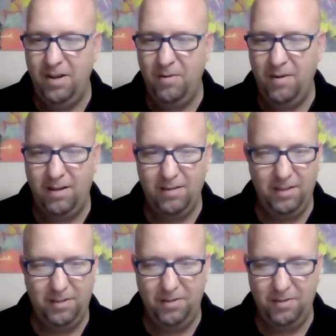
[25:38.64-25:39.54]
our
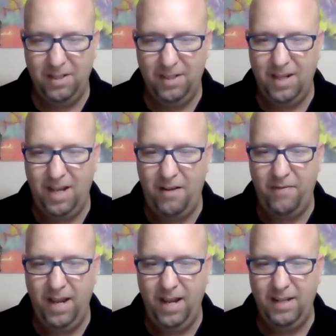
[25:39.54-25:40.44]
listeners and stuff.
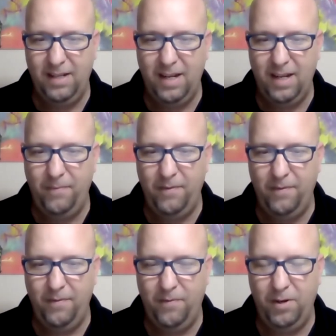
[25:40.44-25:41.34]
And
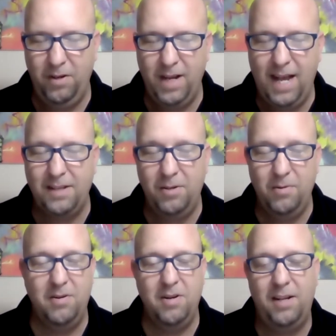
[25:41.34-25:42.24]
for you guys who
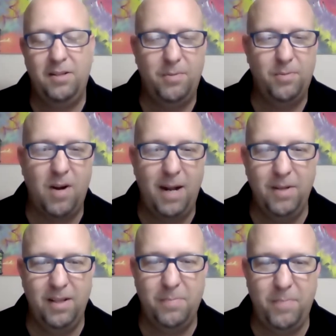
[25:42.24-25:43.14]
are not subscribed
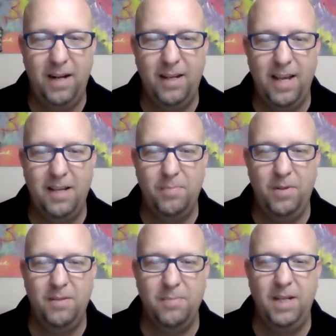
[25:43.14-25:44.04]
to this podcast,
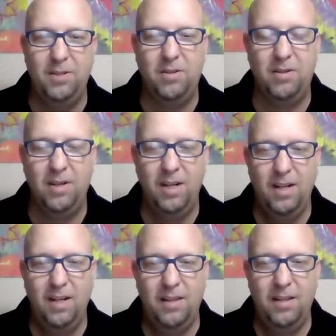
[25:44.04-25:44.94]
please make sure
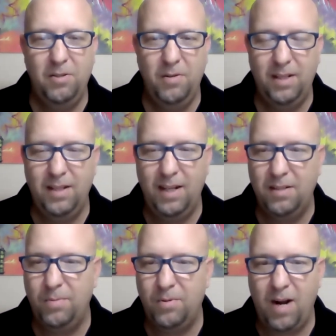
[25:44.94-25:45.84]
that you hit that
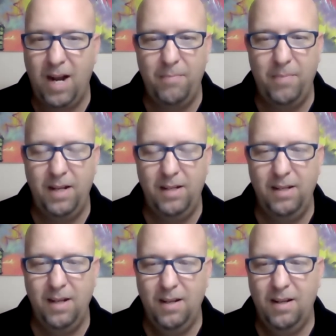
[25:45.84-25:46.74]
subscribe button
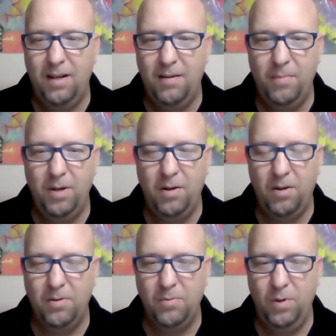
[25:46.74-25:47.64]

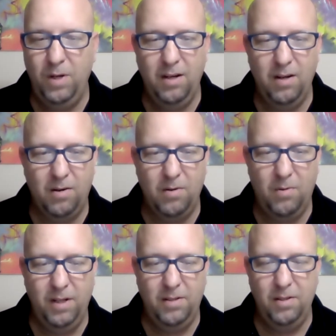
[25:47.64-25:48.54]
because we are
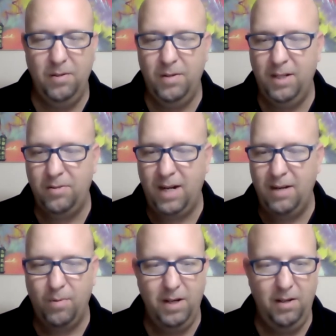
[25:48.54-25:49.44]
going to try
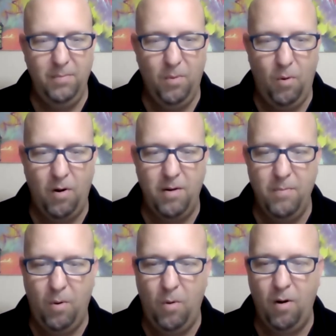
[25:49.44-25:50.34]
to bring you more
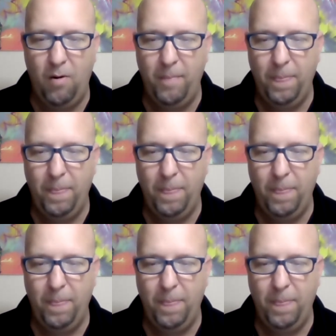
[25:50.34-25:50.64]
and more,